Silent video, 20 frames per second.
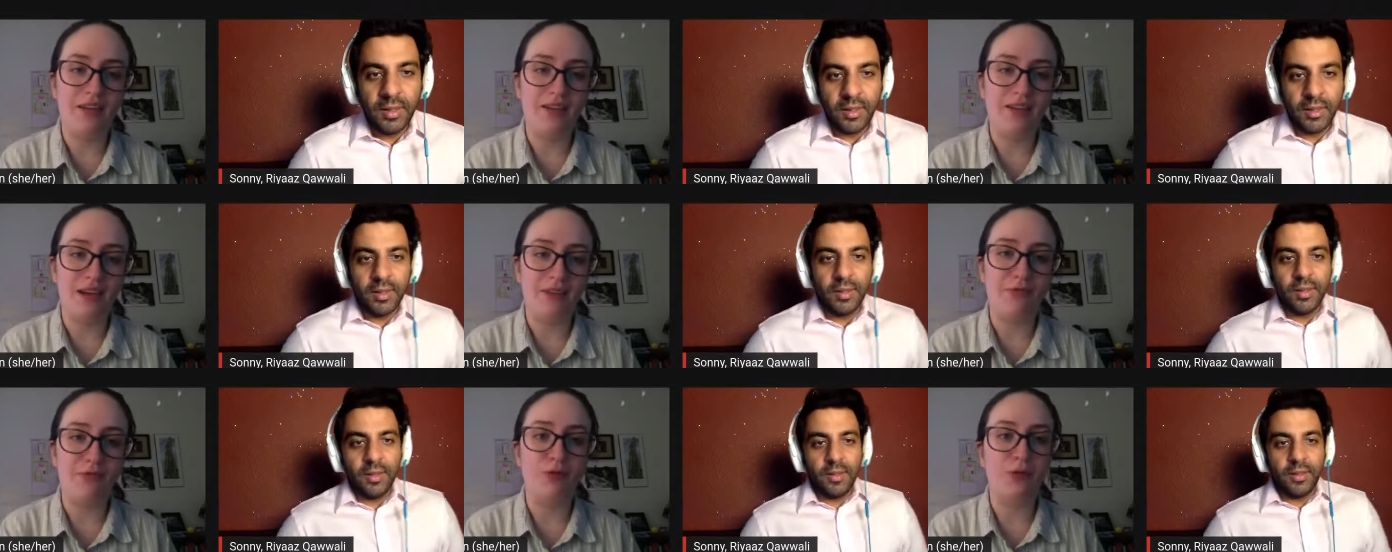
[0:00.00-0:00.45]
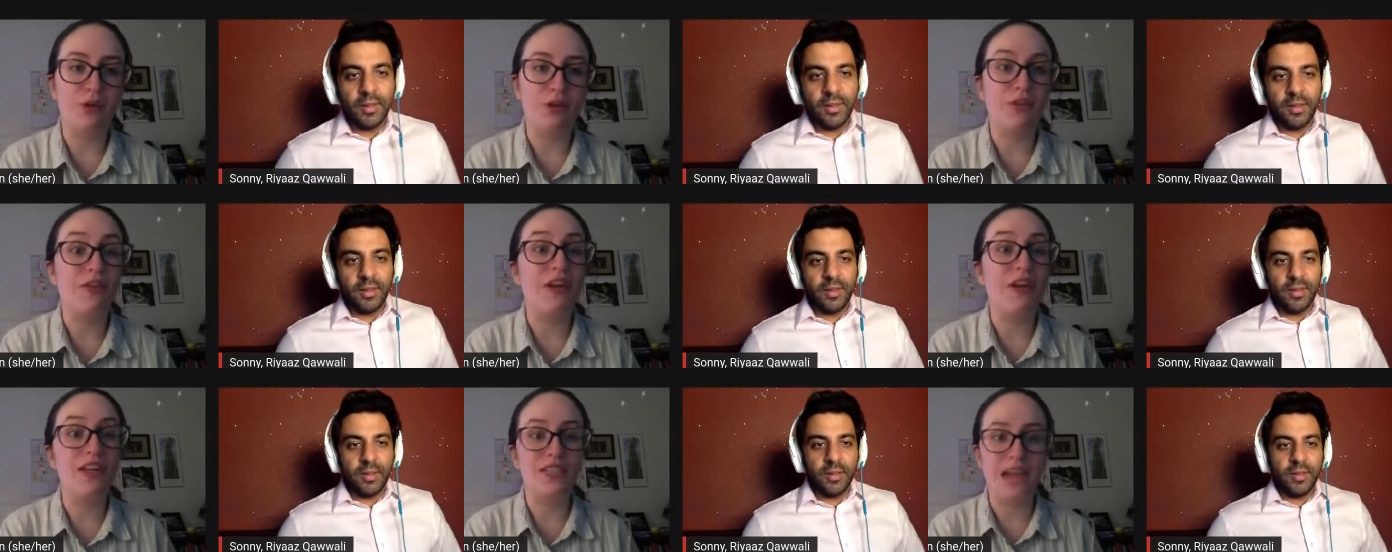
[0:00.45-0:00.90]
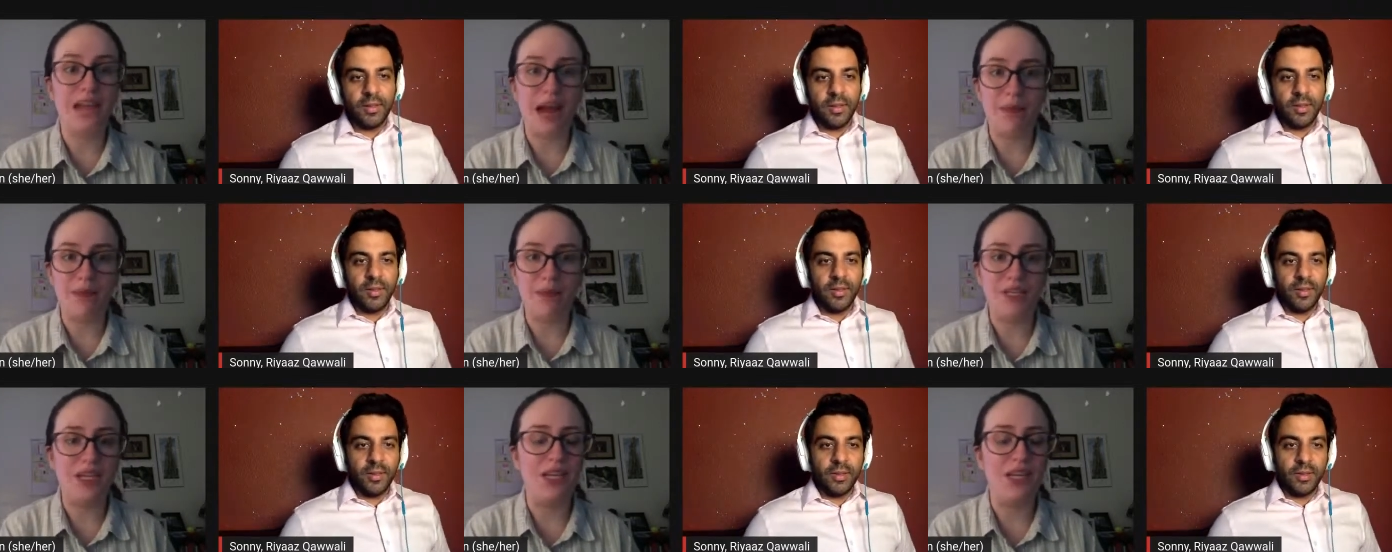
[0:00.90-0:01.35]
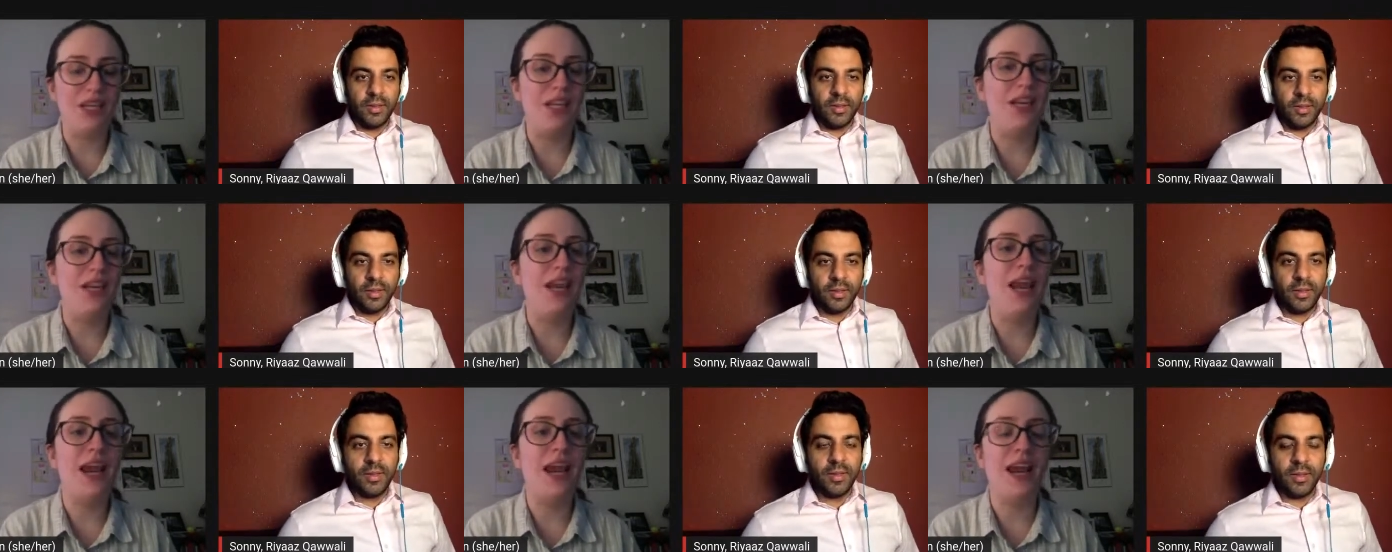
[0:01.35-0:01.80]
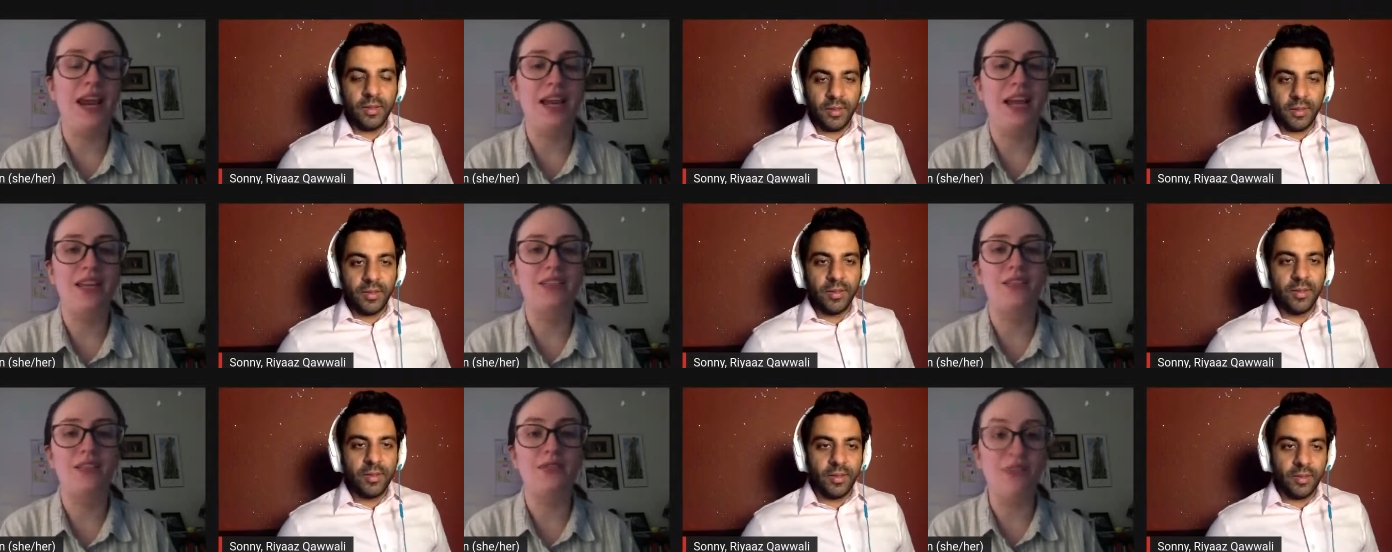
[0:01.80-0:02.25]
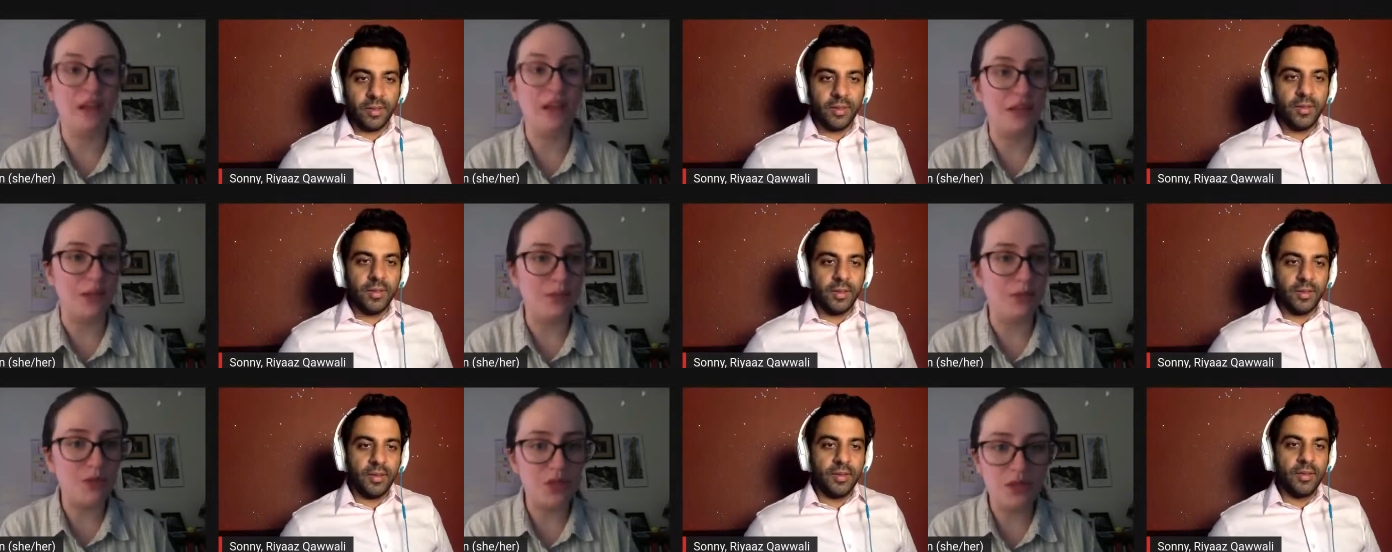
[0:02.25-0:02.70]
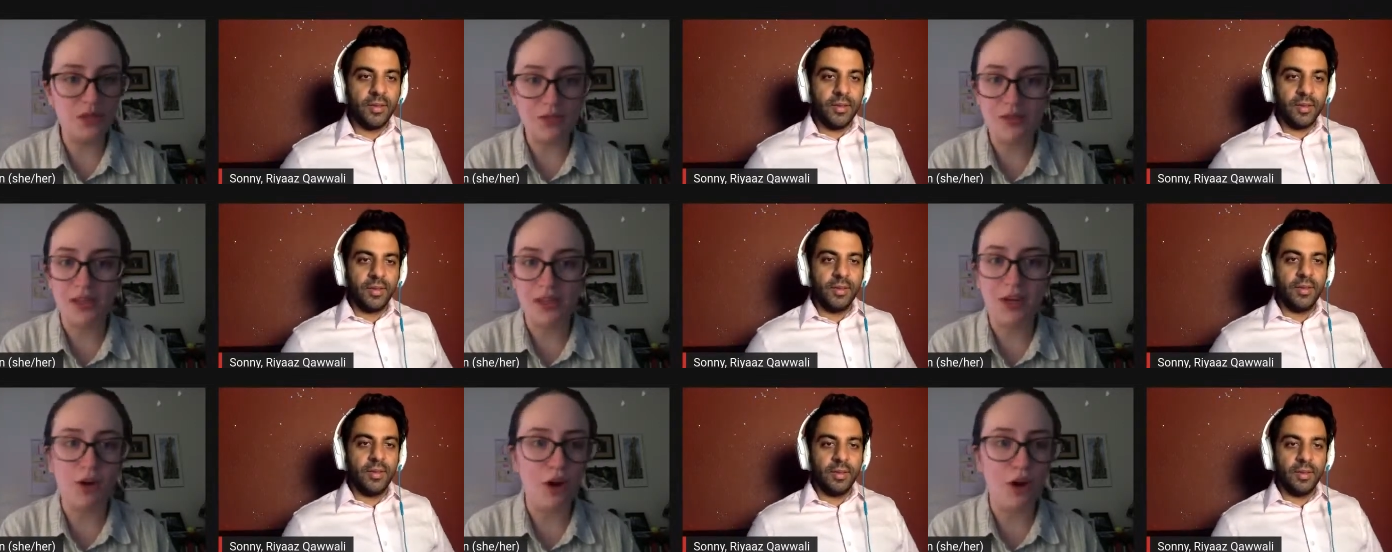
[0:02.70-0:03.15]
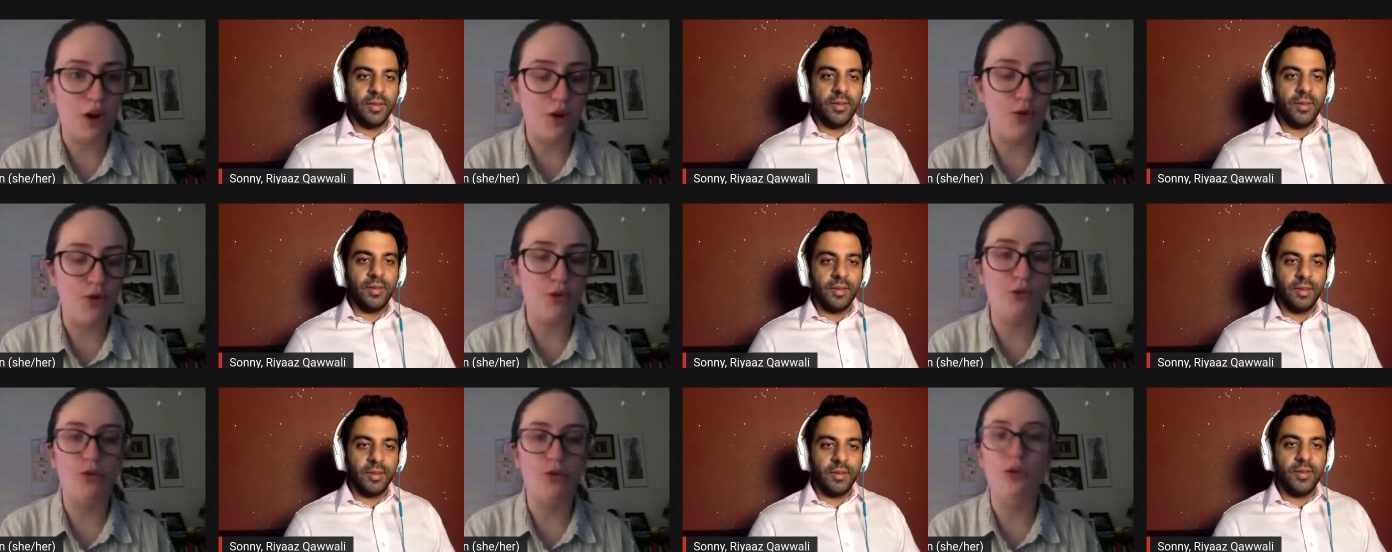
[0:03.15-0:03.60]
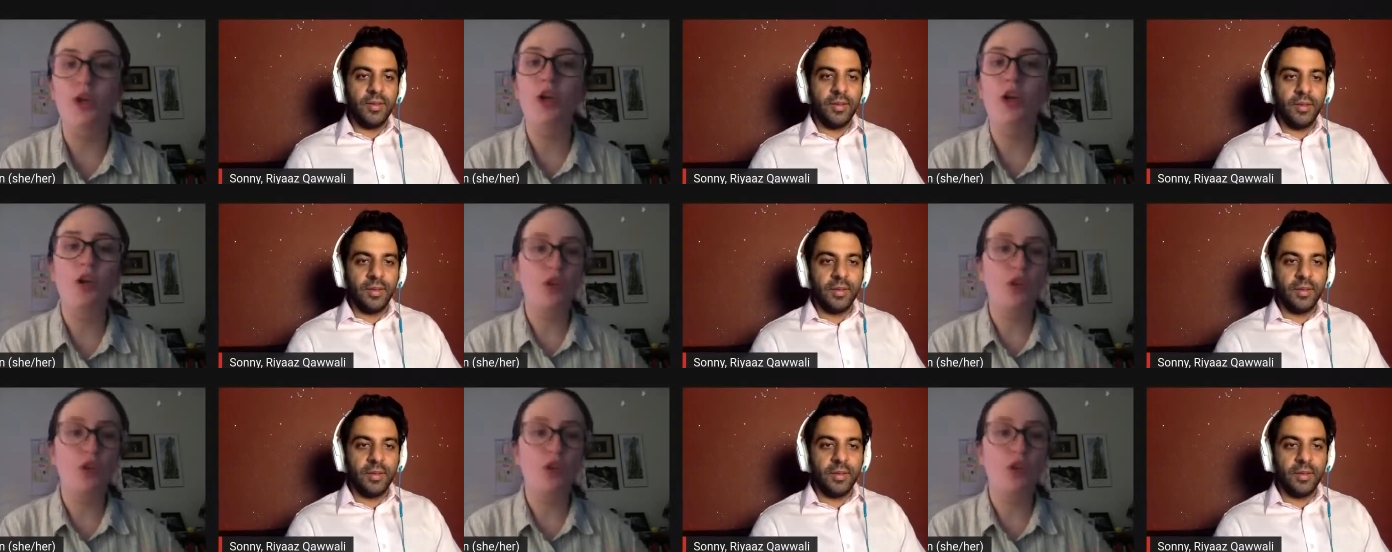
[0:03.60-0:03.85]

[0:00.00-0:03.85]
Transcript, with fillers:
Speaker 1: that have sort of adapted and developed their own